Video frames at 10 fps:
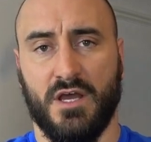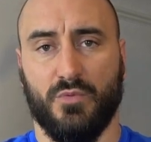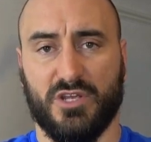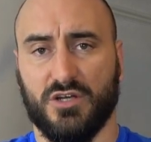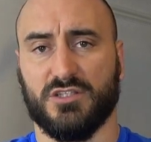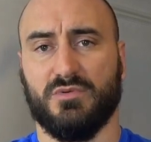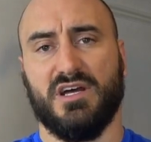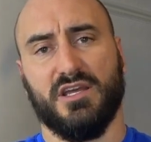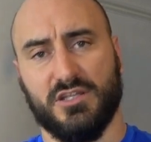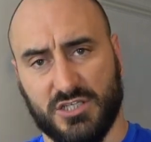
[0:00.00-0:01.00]
When you're not doing
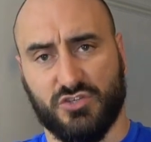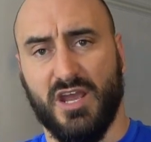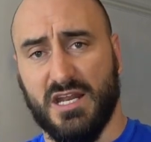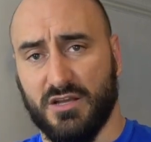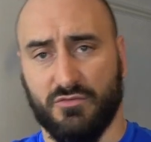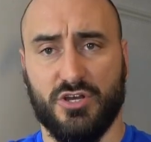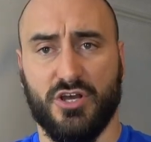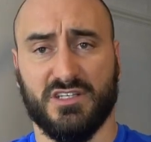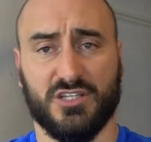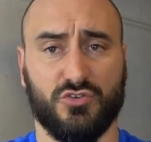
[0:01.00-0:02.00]
that, you're just training and
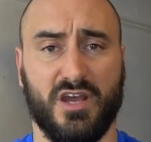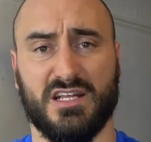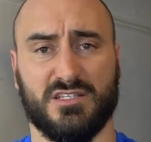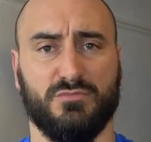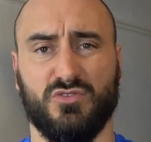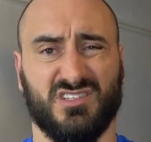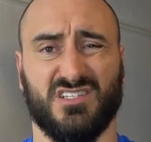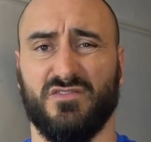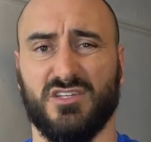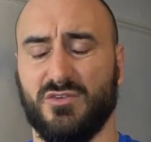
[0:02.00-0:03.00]
rehearsing and training. So most of the
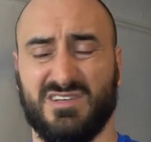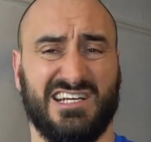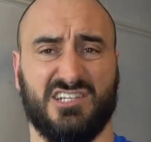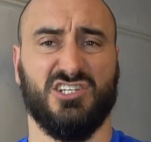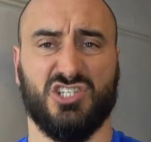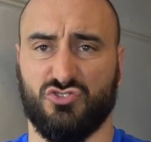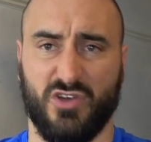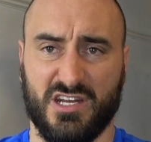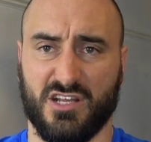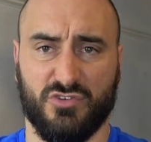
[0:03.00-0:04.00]
stuff you do is actually just
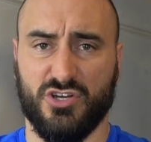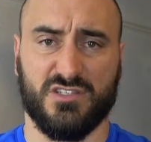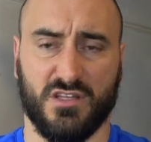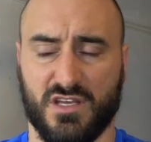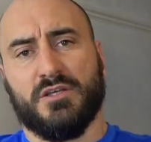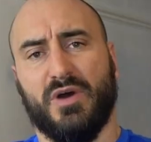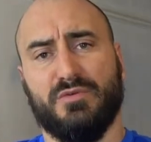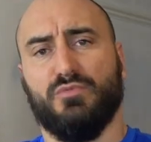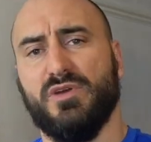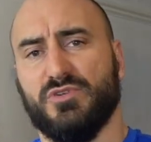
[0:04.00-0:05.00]
training and rehearsing things. So
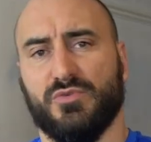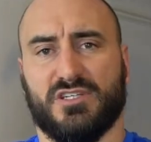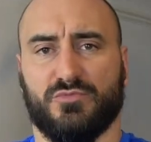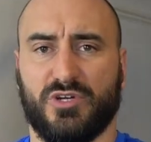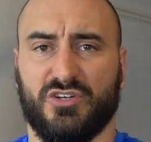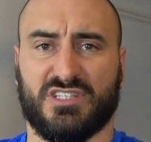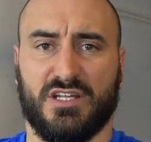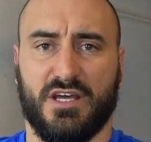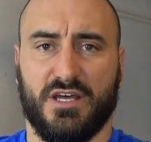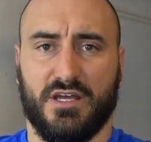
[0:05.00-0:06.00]
anyway, we were doing some drills
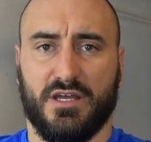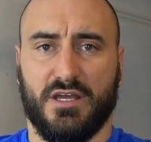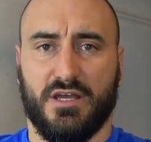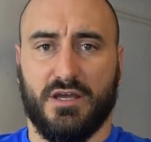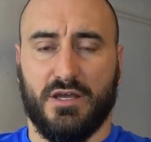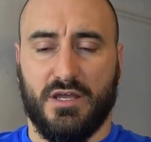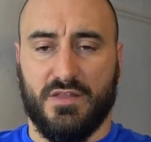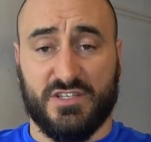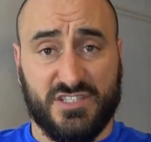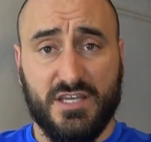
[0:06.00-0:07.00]
in
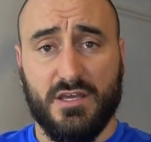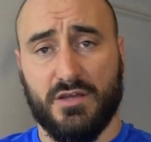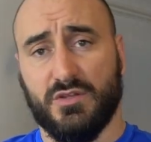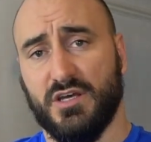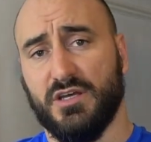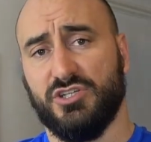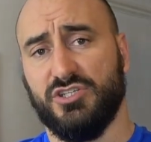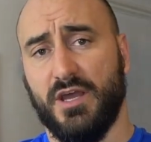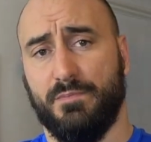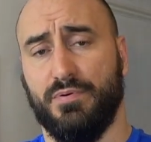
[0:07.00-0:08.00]
the sea. The
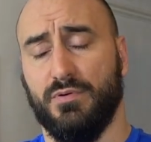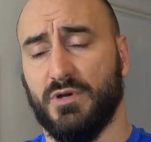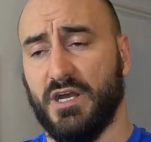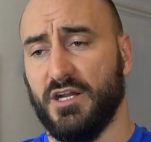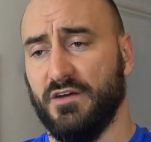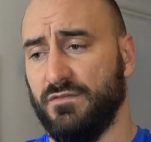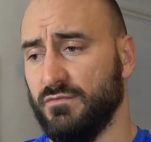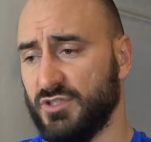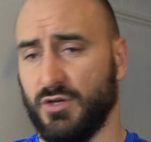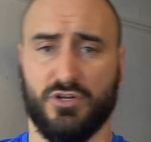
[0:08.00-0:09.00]
ship kind of
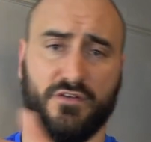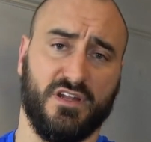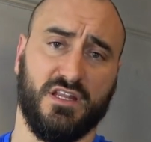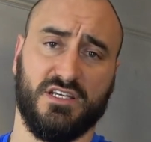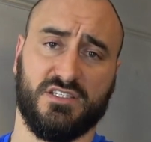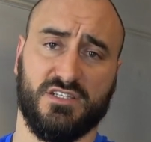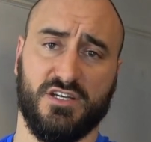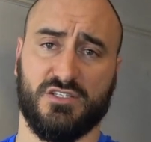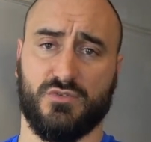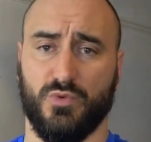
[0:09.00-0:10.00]
was going off at a
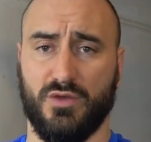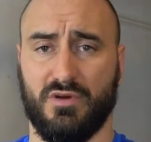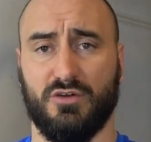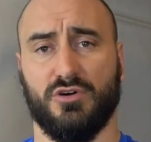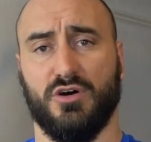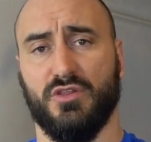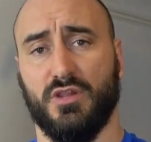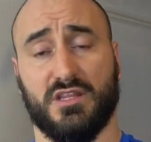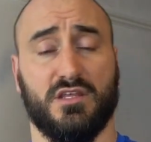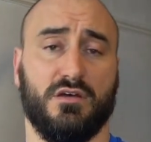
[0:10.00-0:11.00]
distance. We were out on
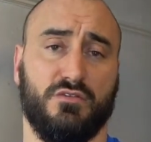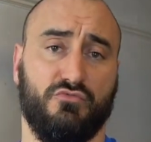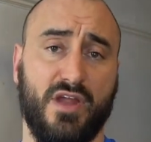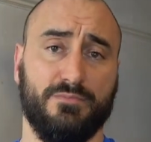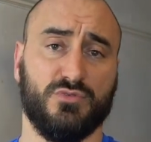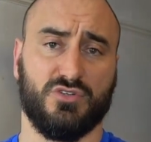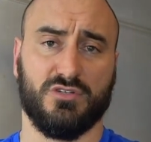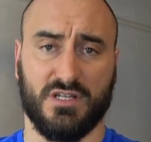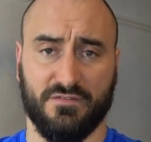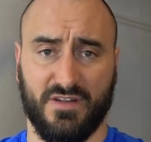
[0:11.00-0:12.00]
like the ribs, which
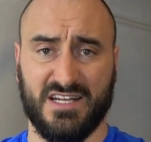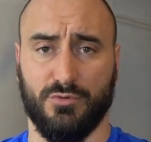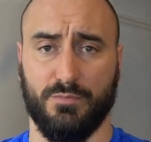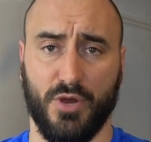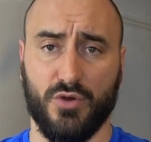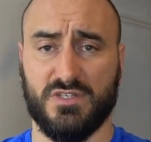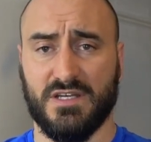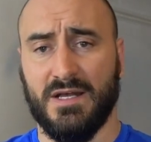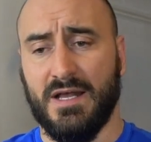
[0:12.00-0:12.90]
was an inflatable boat.